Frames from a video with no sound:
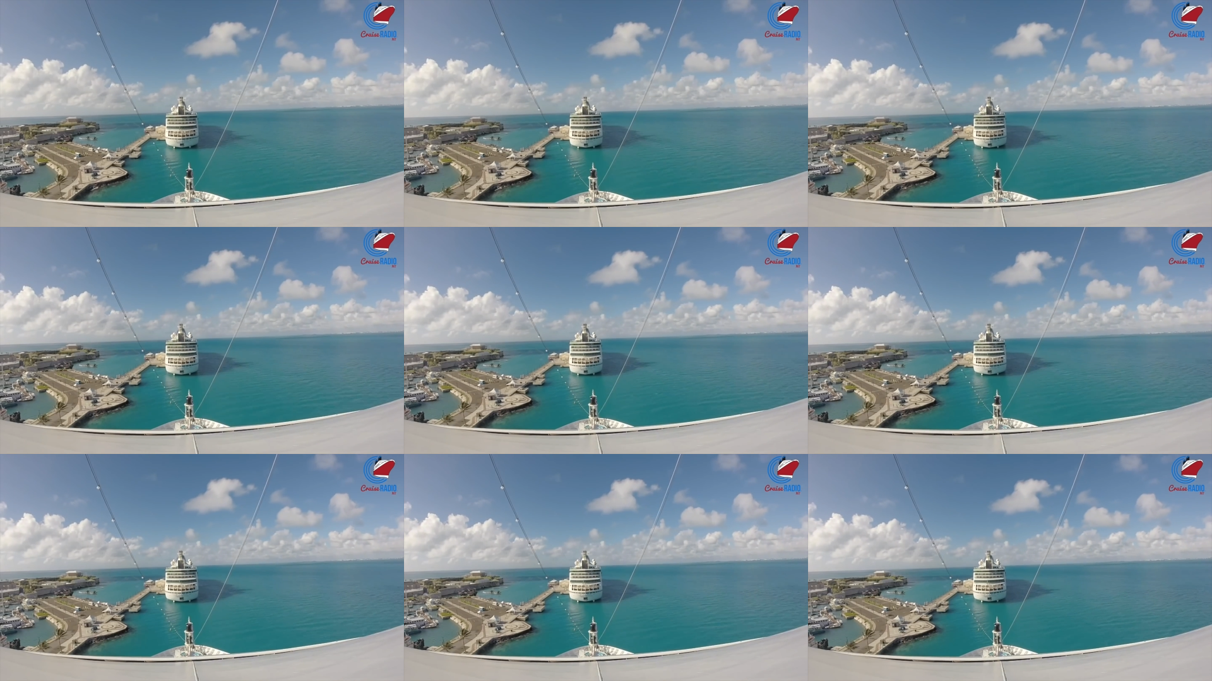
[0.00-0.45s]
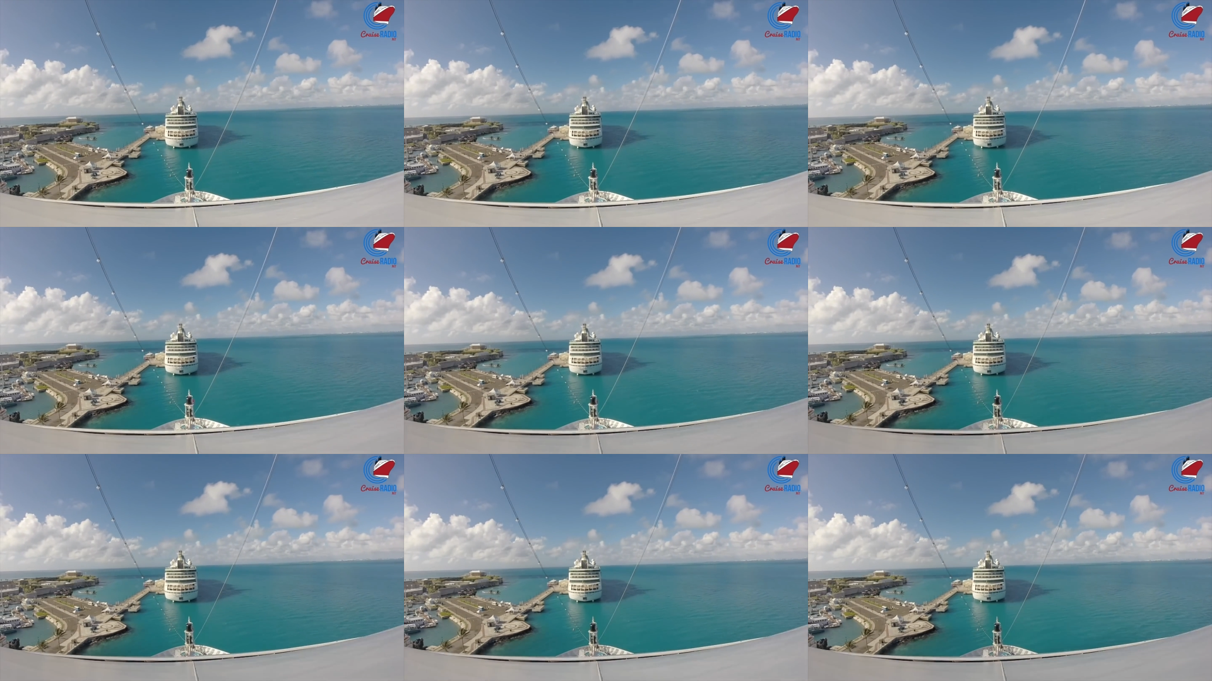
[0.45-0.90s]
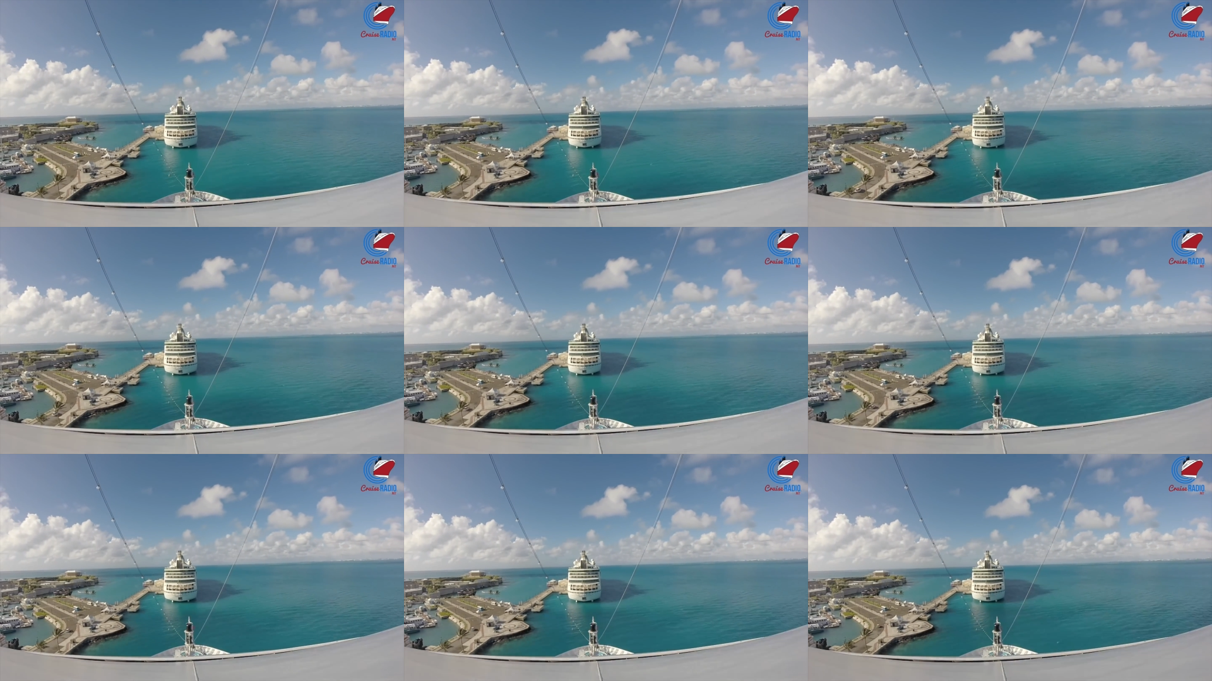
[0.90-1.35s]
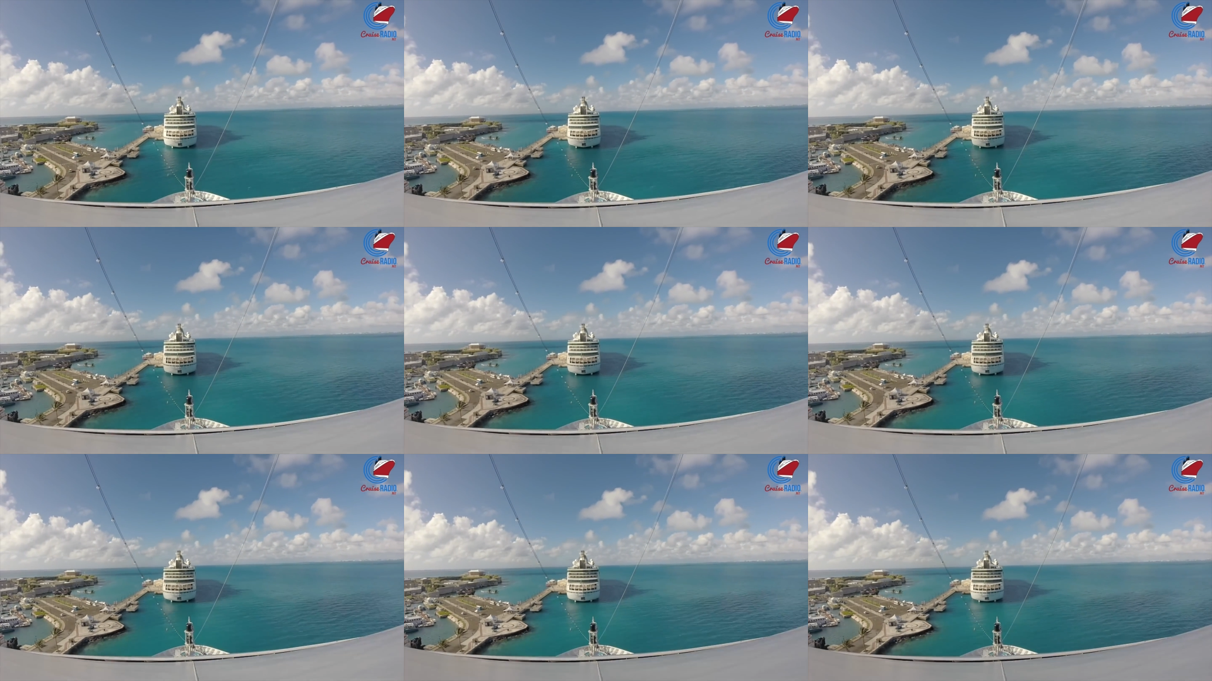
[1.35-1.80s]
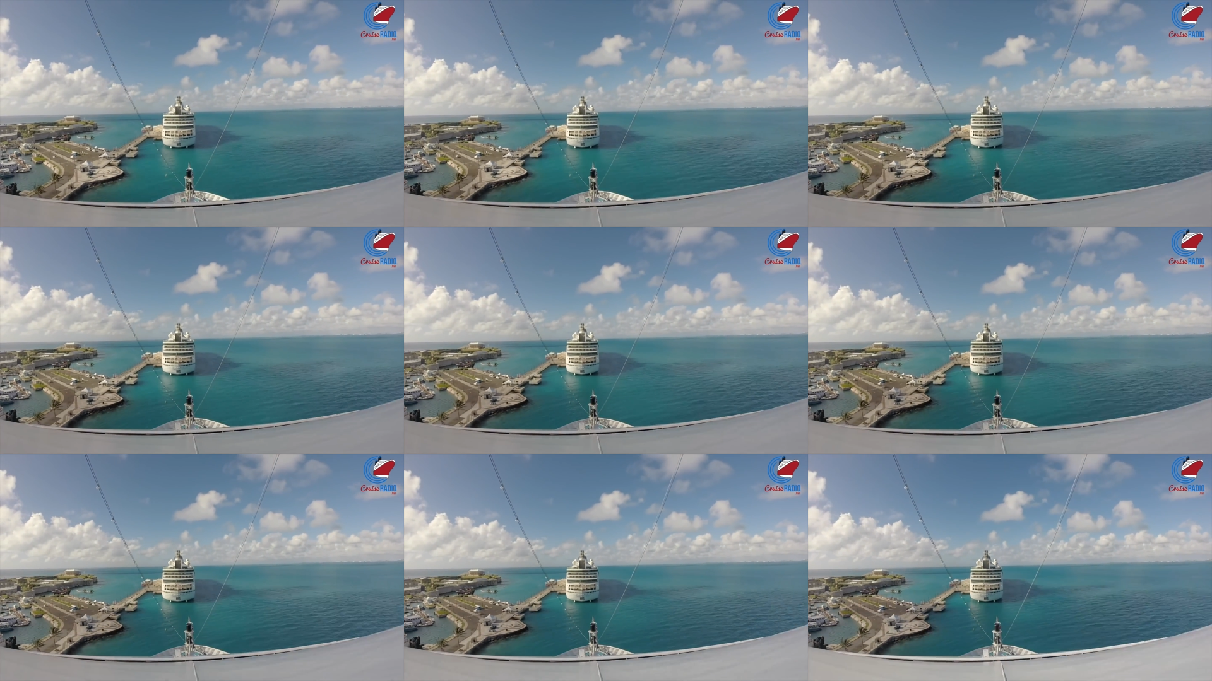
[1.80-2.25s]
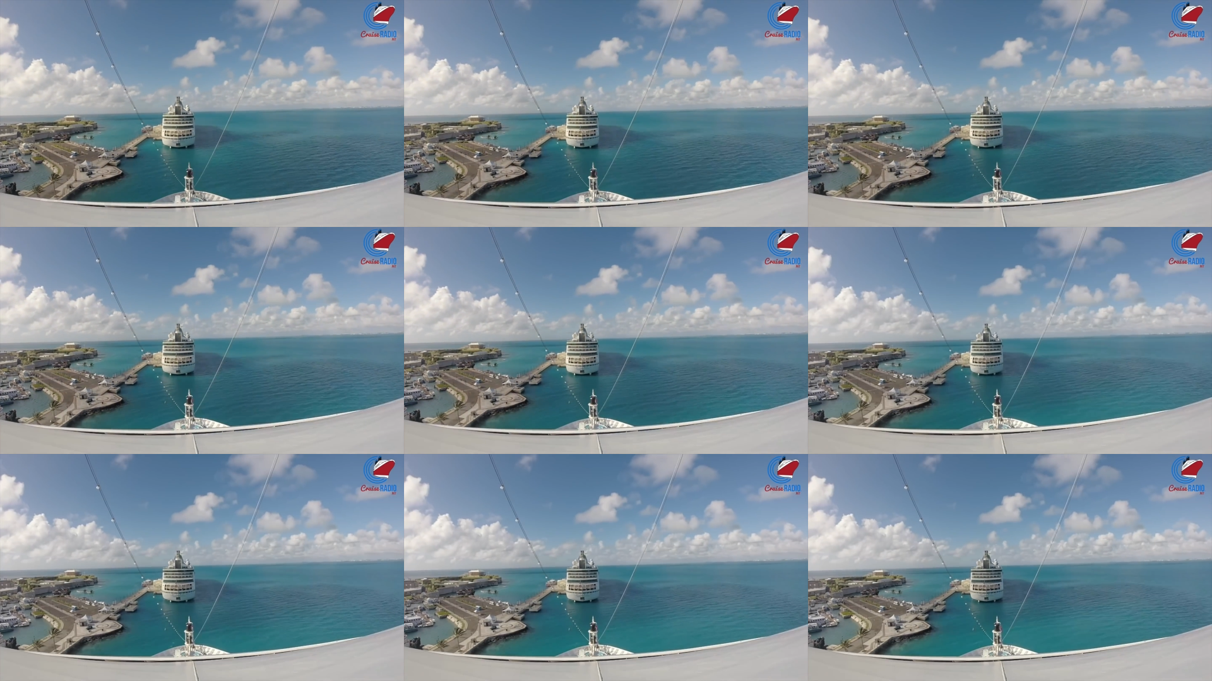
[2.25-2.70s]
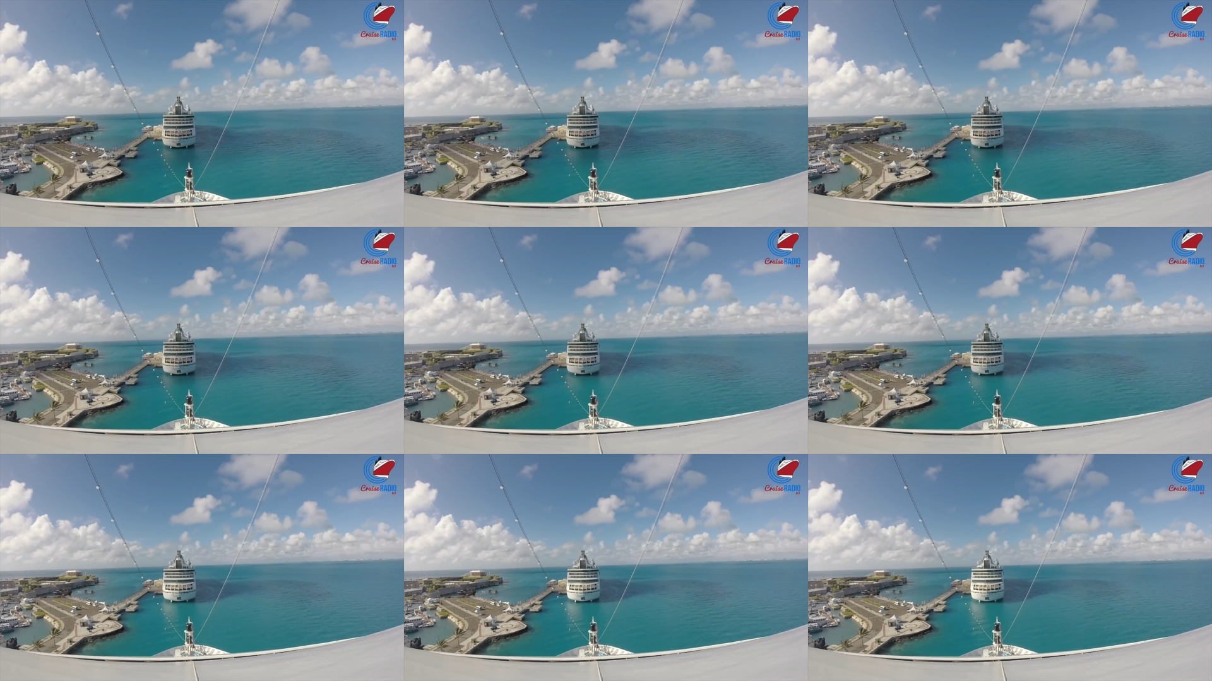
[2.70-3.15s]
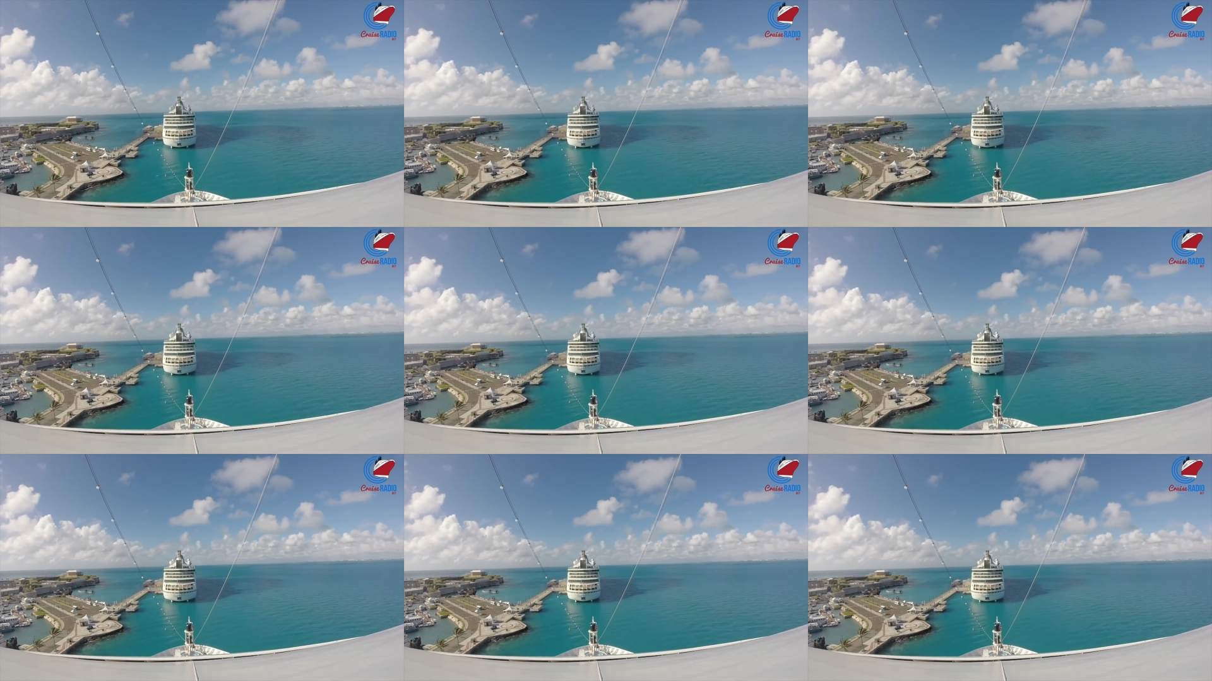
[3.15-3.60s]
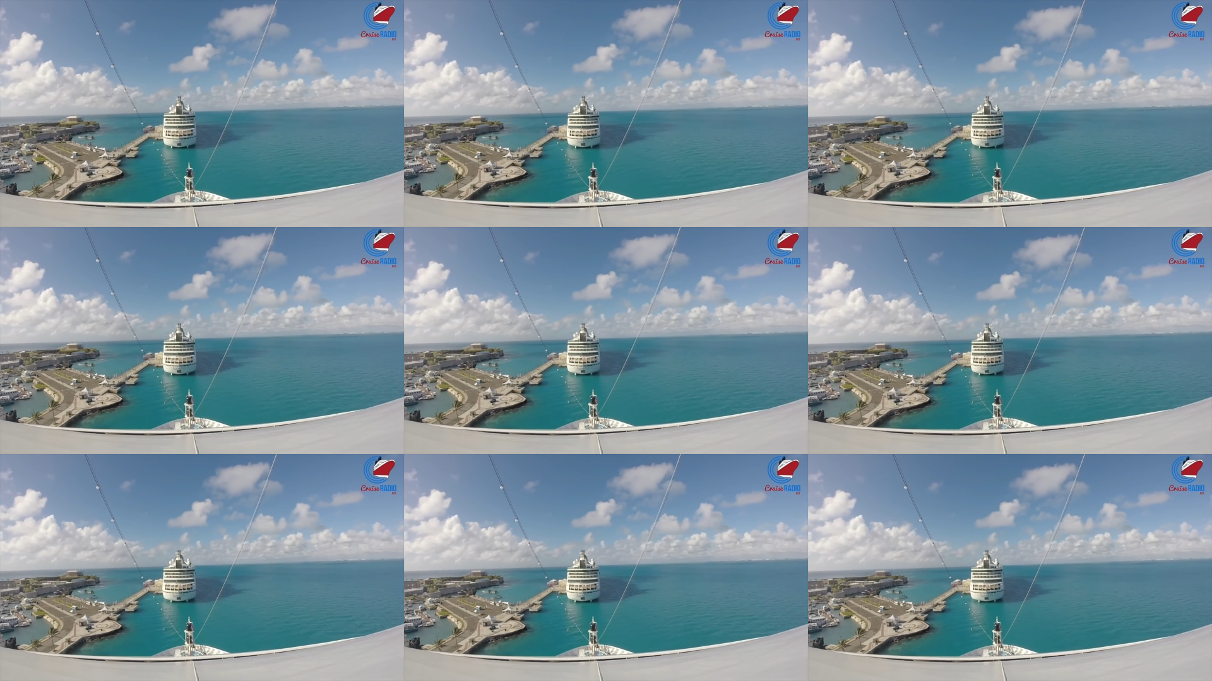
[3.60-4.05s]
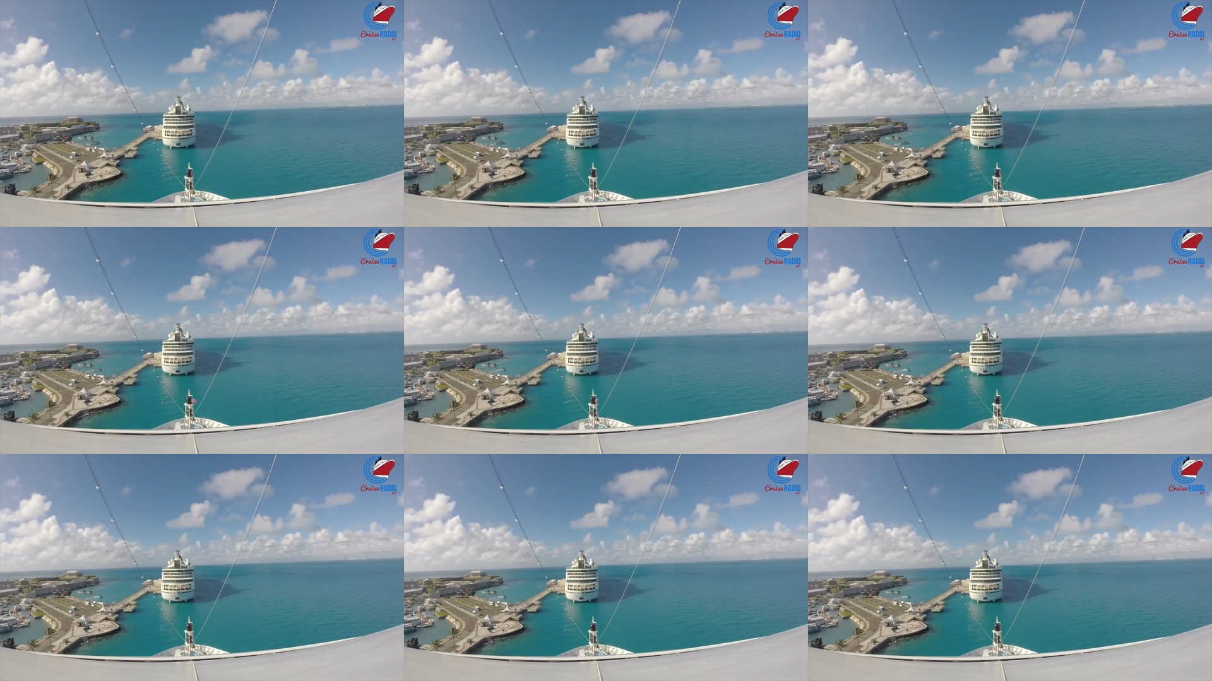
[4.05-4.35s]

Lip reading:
Nobody's mouth can be seen.